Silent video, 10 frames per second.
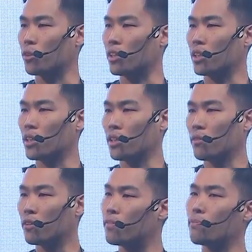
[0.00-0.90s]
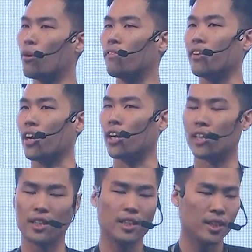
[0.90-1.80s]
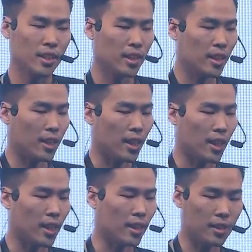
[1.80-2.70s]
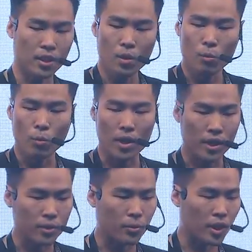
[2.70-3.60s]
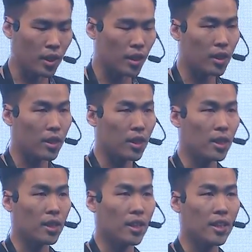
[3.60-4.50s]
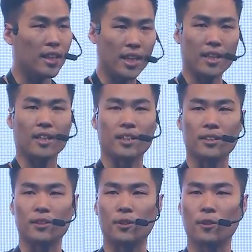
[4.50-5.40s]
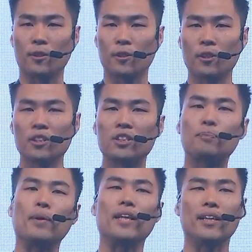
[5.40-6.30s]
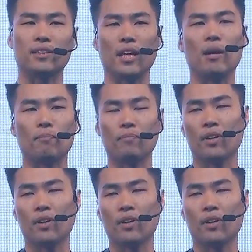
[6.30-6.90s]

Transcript: would would move there. And what is really needed to speed this up?